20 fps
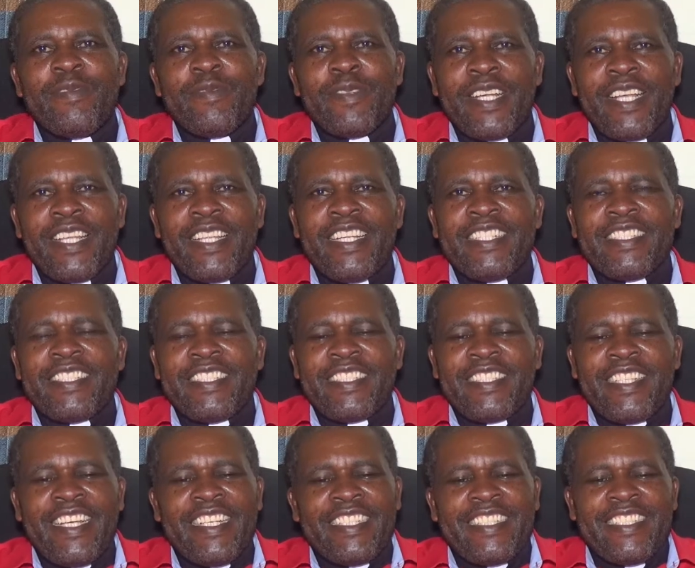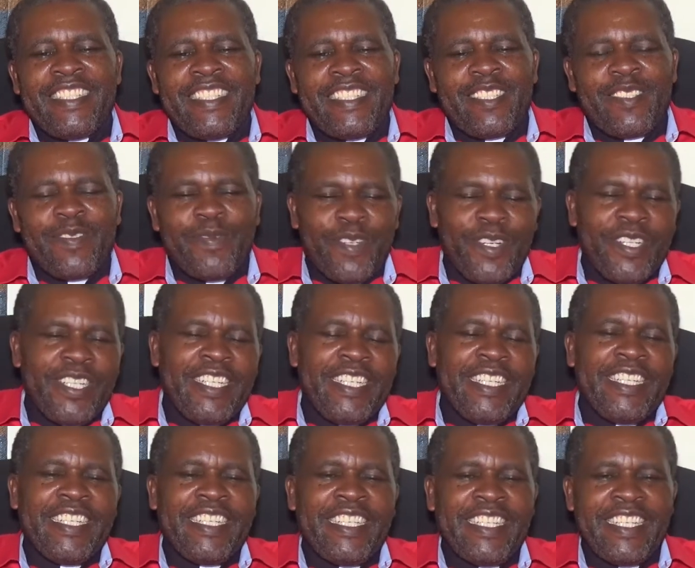Brothers and sisters, this
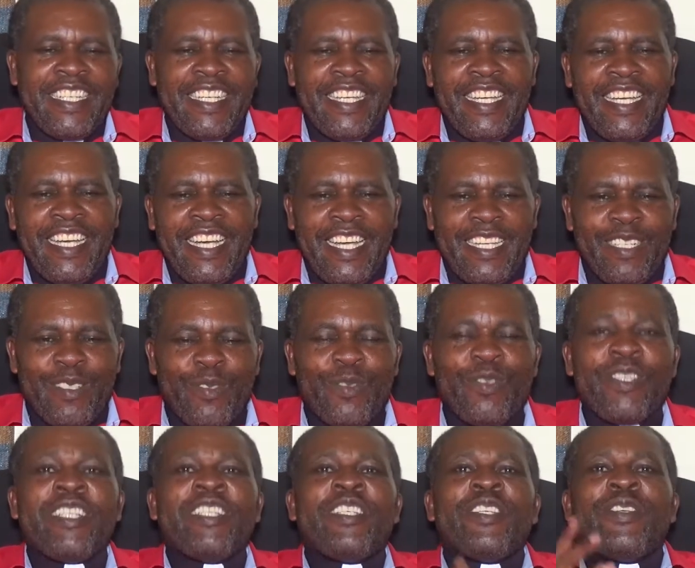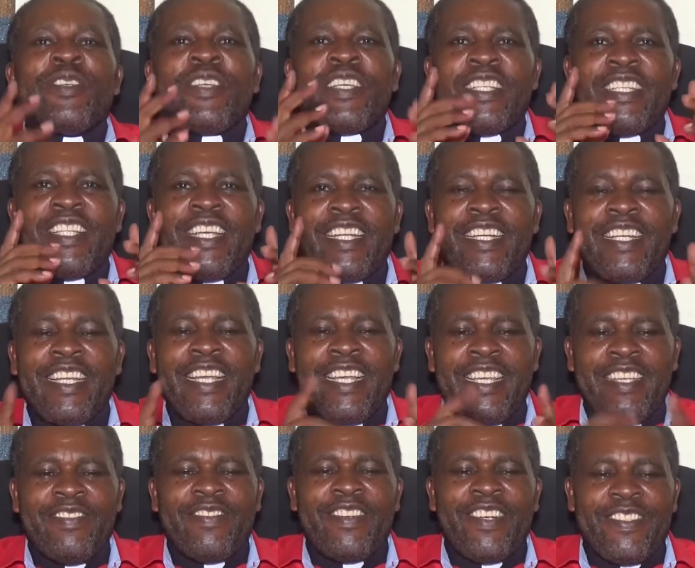morning I greet you in the
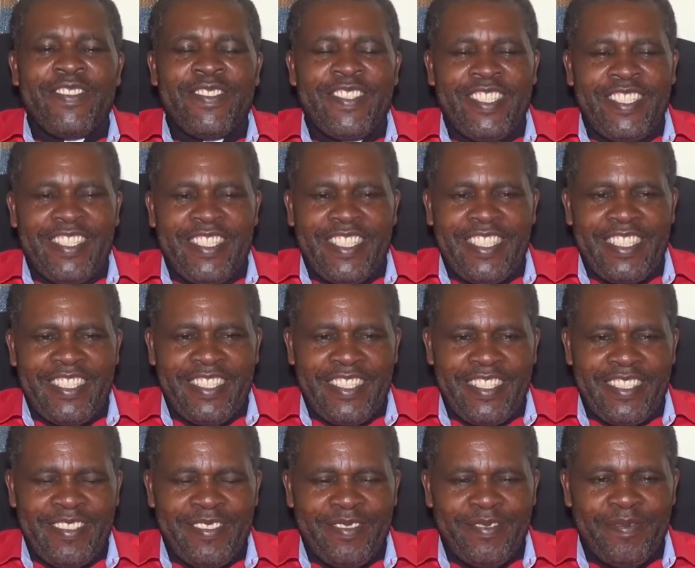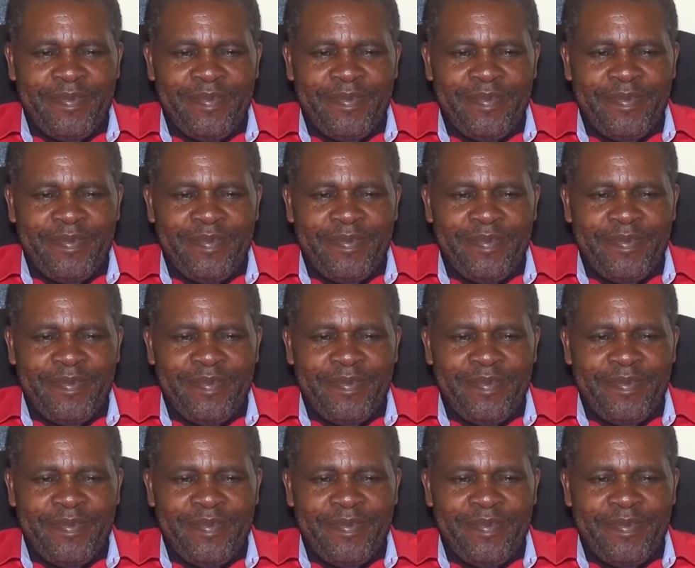name of Jesus.